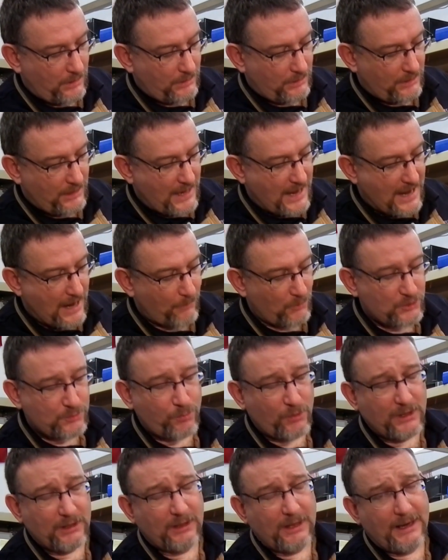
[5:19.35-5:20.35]
the hammer
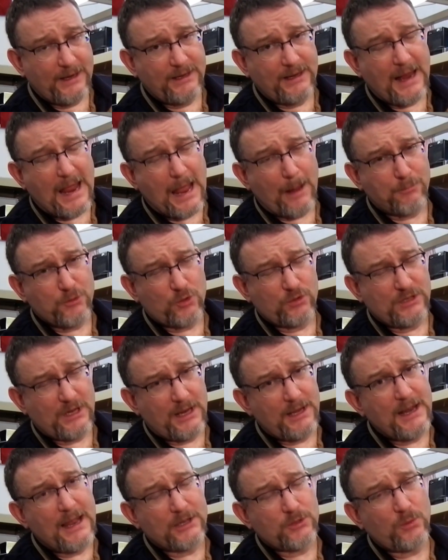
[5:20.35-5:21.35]
spring leg captures it,
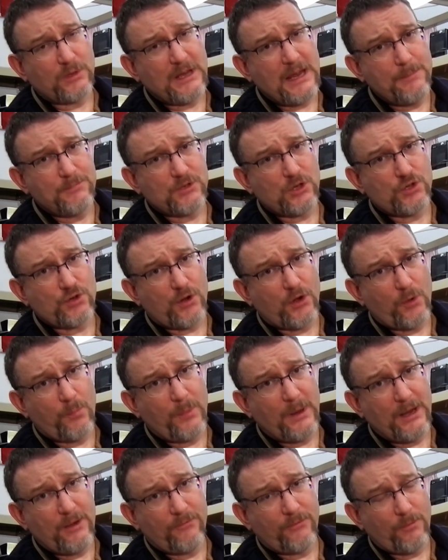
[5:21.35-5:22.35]
and that's what keeps the trigger
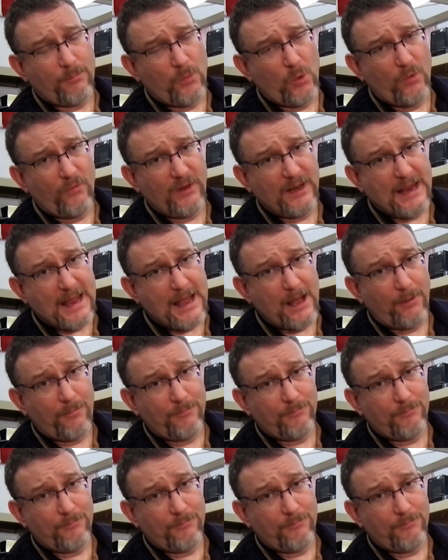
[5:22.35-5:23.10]
pin from moving out.